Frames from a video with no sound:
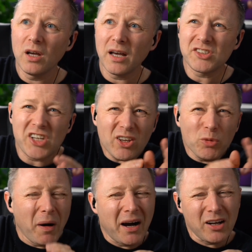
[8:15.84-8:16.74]
General
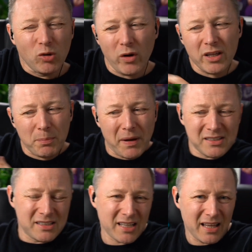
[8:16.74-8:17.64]
paranoia that
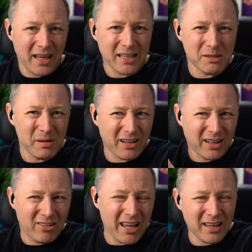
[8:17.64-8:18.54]
person sitting next to me going to
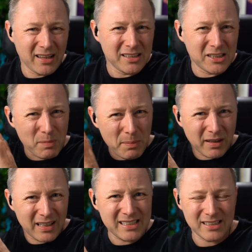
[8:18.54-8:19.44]
recognise is maybe
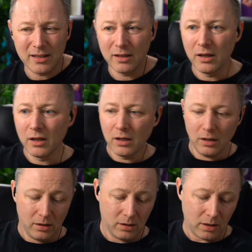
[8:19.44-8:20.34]
listening
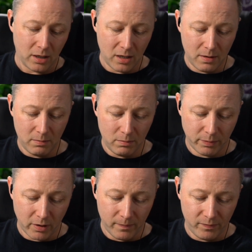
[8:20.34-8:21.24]
um,
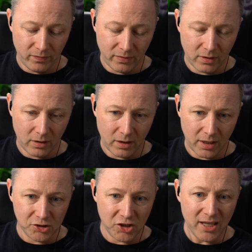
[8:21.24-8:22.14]
but
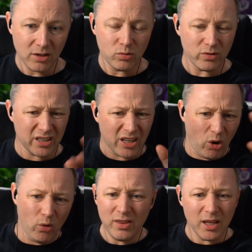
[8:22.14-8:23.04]
in general, the
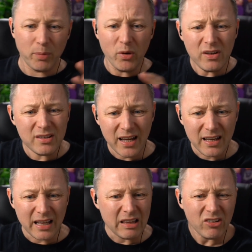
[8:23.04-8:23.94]
out and about
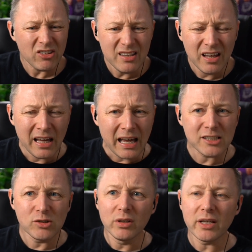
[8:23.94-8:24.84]
thing, nothing. It's
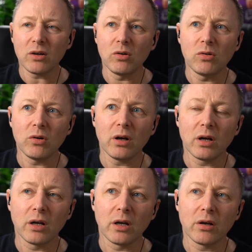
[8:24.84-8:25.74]
not like, oh,
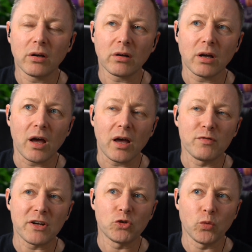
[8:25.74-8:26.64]
uh, uh,
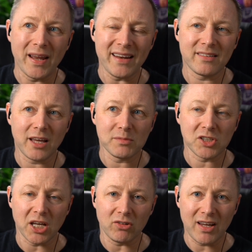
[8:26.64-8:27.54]
every 20 times I
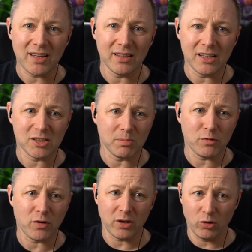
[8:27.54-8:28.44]
get recognised, somebody
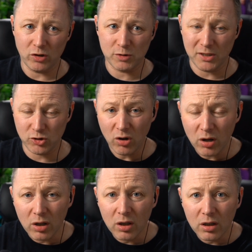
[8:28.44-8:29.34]
fucking hooks my jaw.
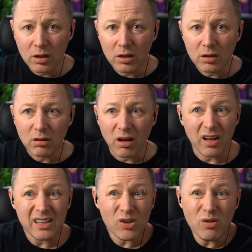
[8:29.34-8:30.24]

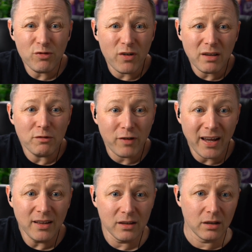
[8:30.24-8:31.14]
It's all fucking fine.